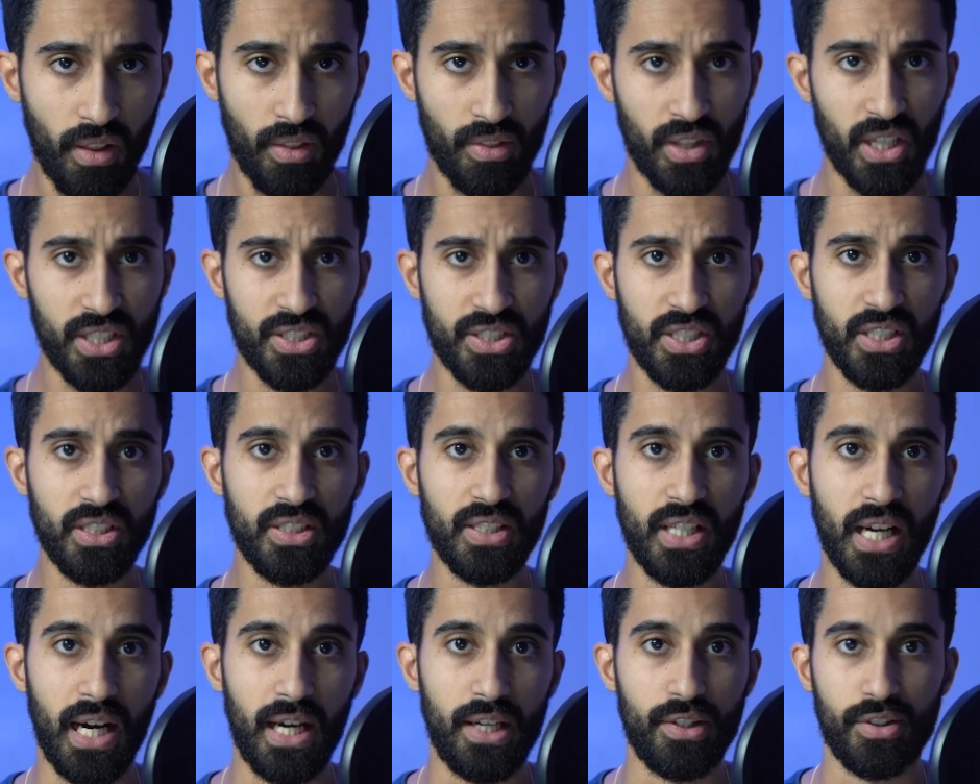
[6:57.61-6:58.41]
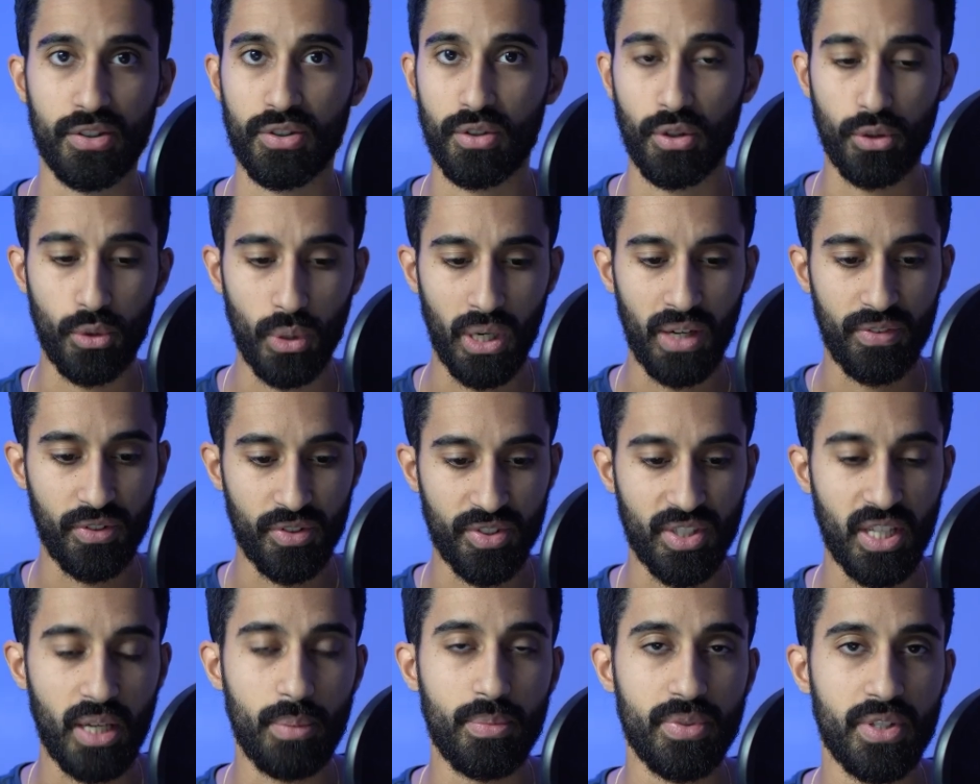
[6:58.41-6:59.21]
That's it, guys. So you have the
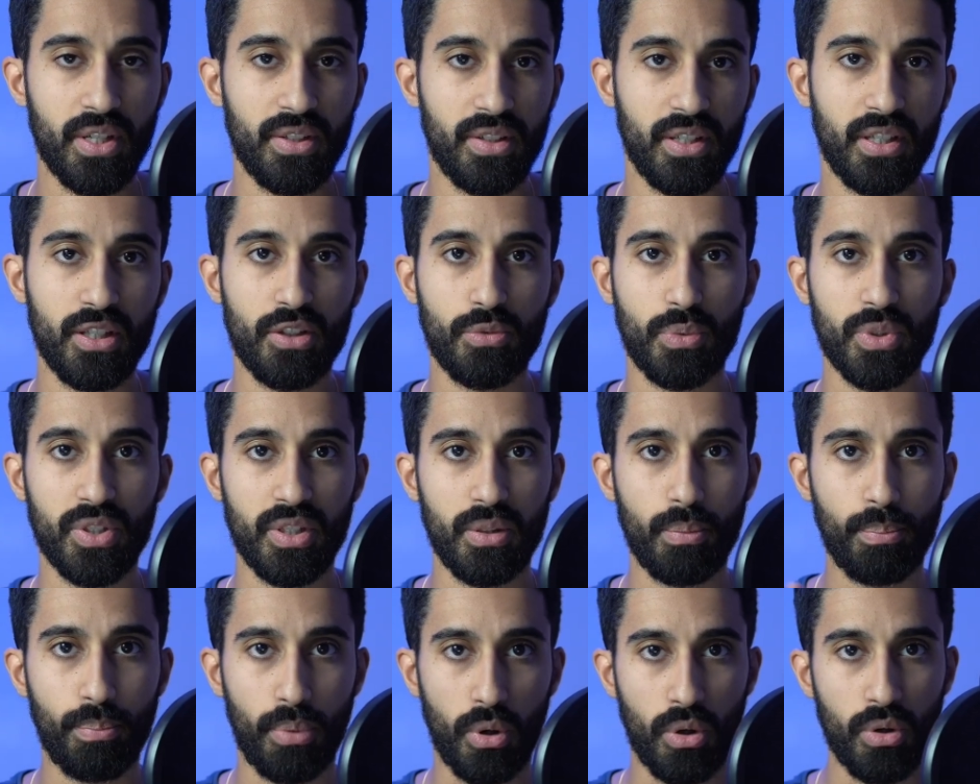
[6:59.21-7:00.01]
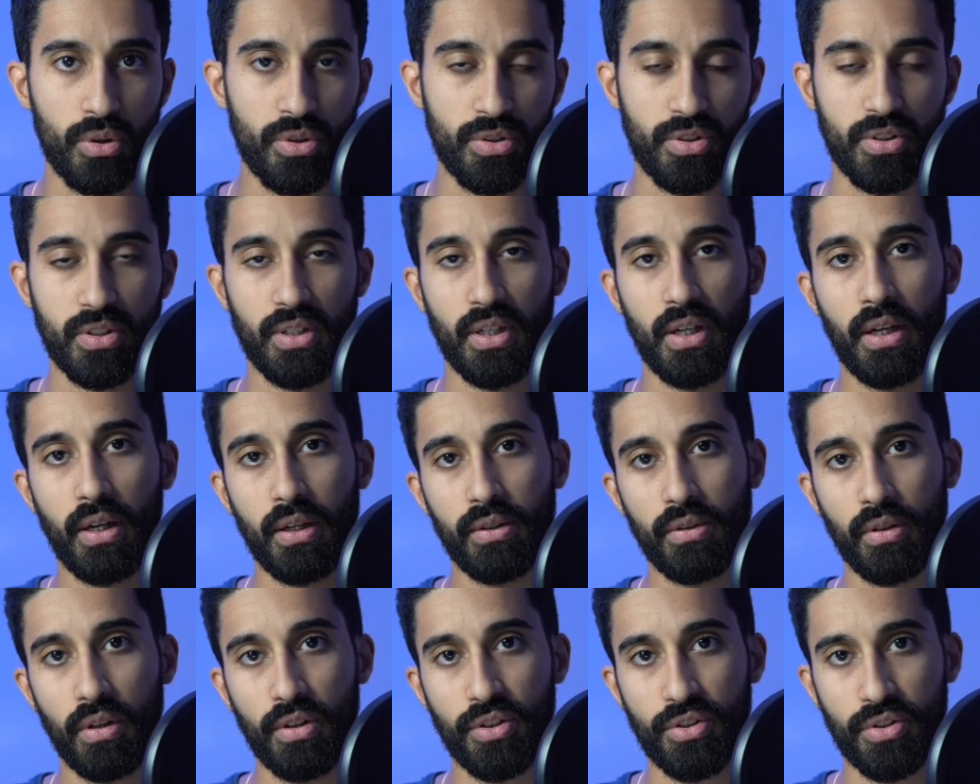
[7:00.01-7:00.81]
same settings within posts,
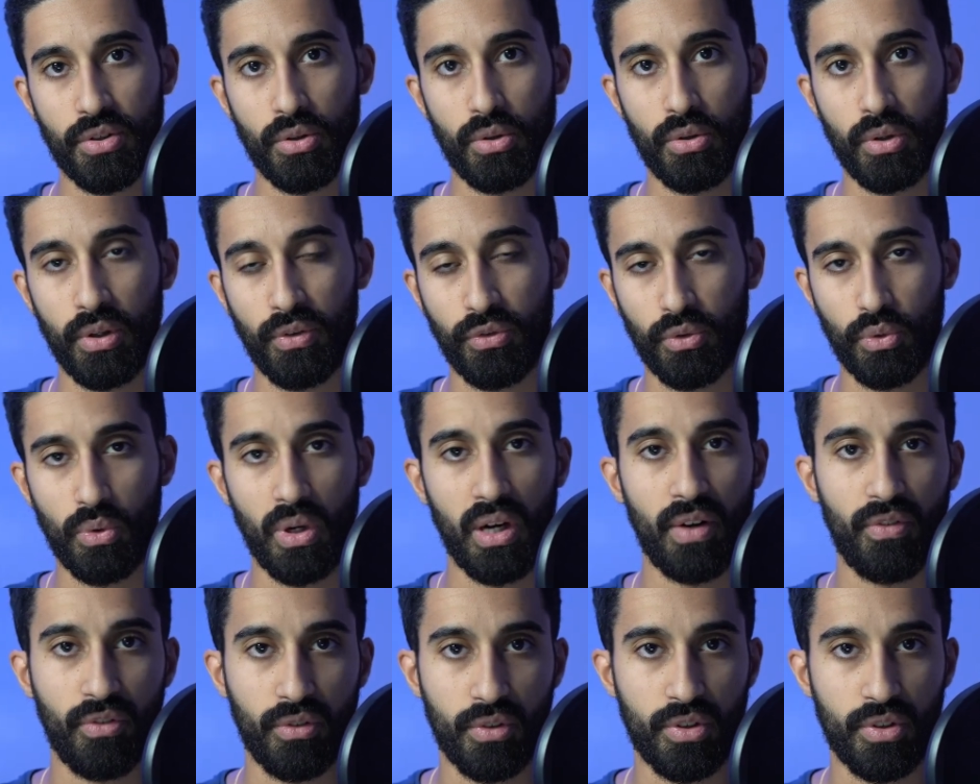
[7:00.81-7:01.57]
and also if you have